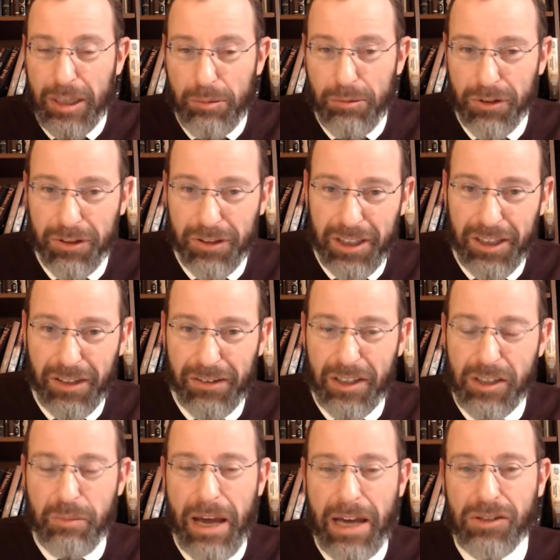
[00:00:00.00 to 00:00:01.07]
of
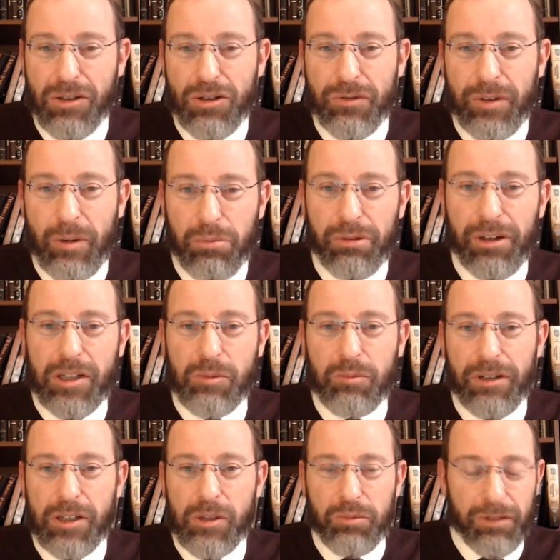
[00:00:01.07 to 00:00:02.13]
this passage of it. Bricks.
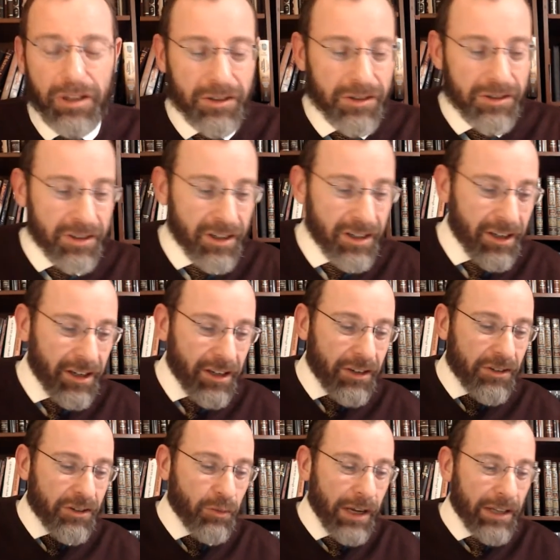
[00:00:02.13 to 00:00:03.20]

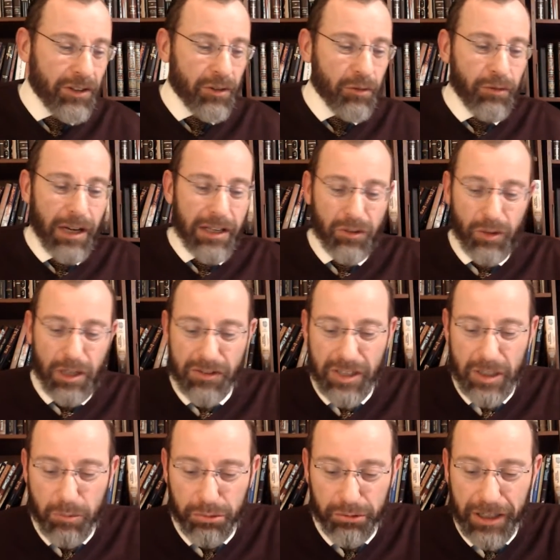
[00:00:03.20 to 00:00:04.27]
So when do we
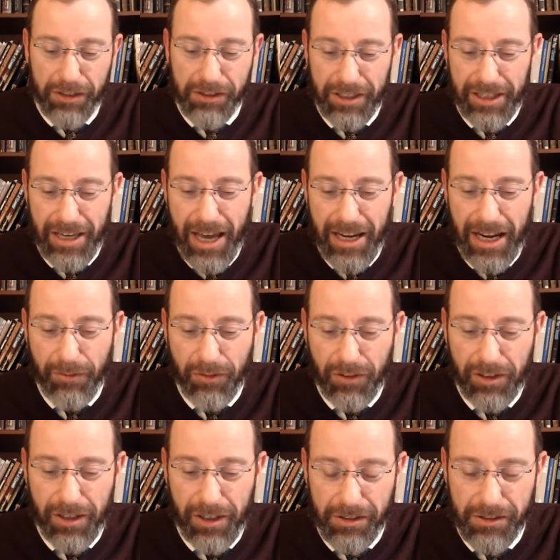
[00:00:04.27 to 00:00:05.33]
see bricks again after
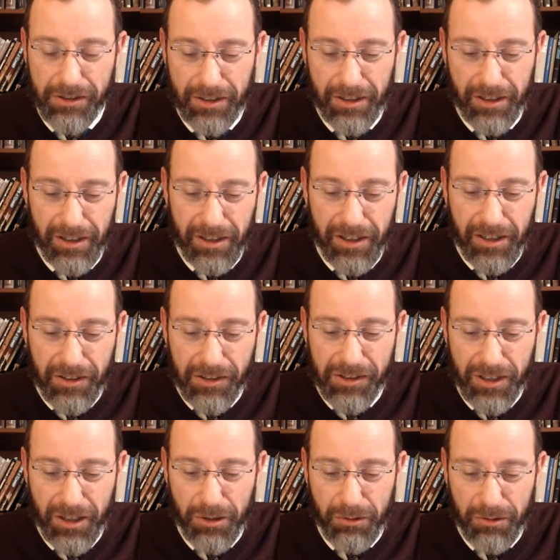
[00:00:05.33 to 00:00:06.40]
this?
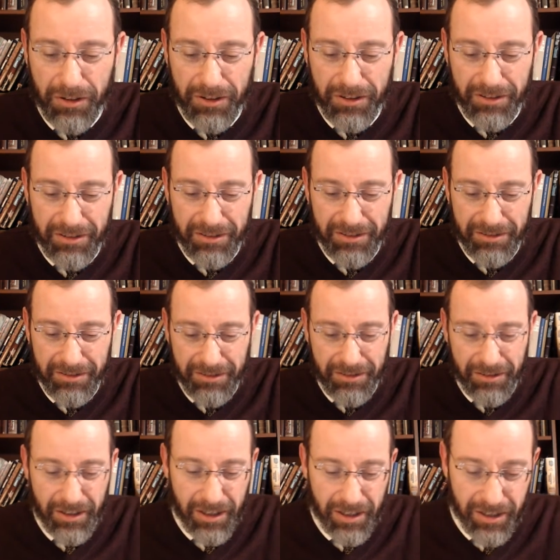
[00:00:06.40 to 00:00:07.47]
So
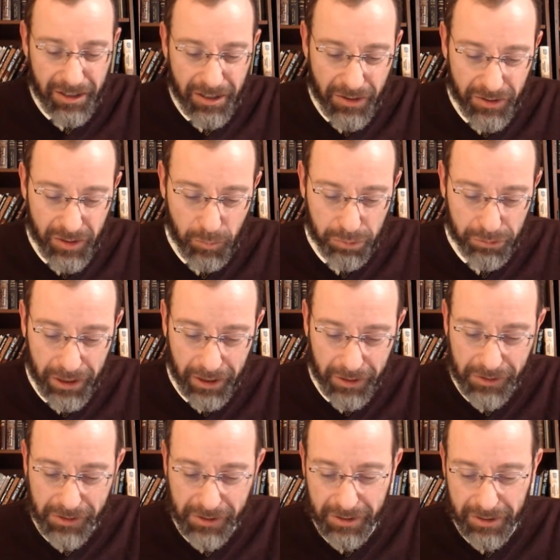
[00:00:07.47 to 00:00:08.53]
the
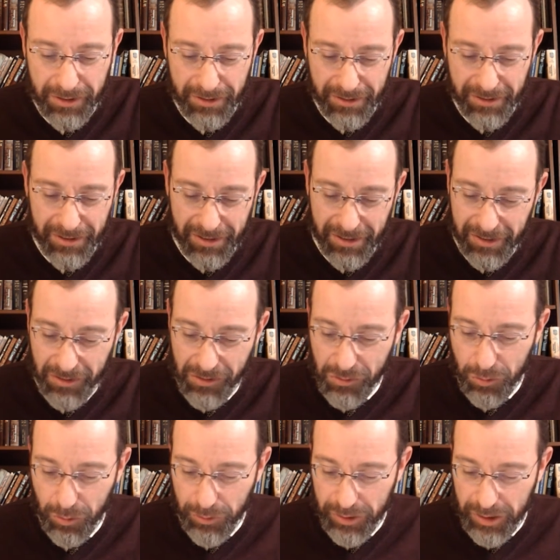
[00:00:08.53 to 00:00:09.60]
bricks, the
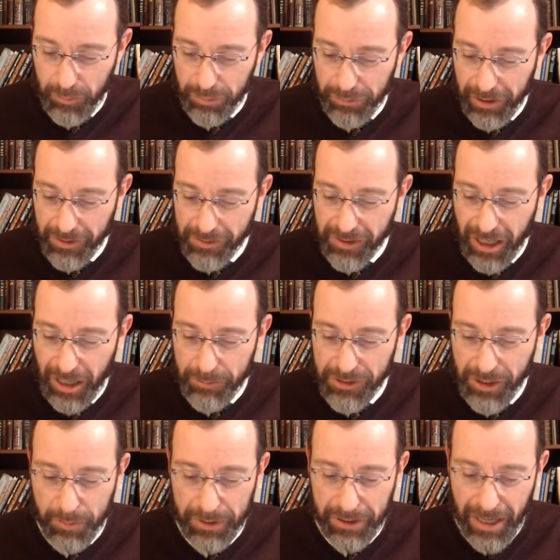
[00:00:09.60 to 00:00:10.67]
story of the bricks comes
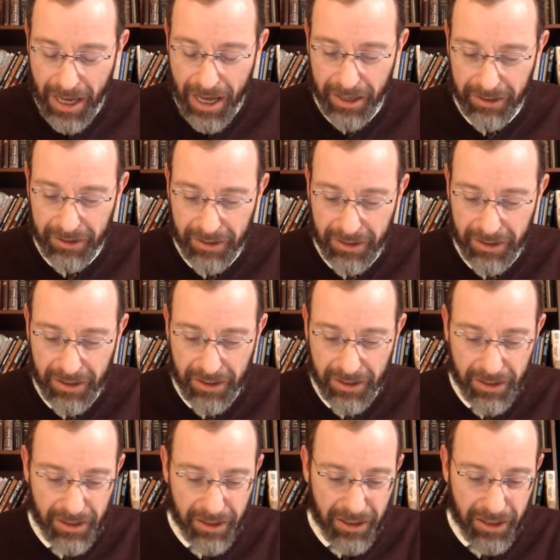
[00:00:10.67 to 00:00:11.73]
up again
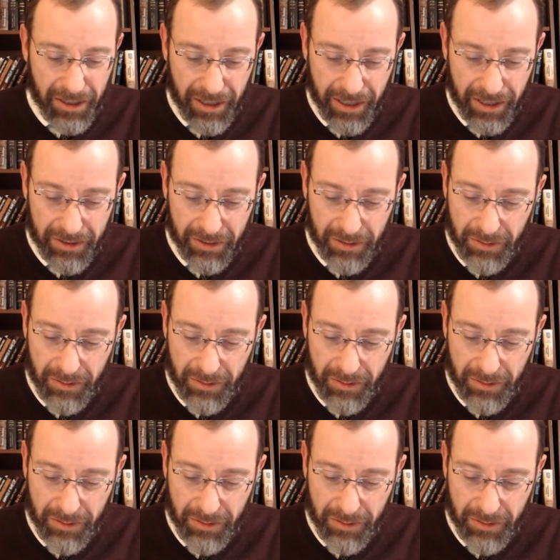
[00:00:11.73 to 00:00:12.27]
in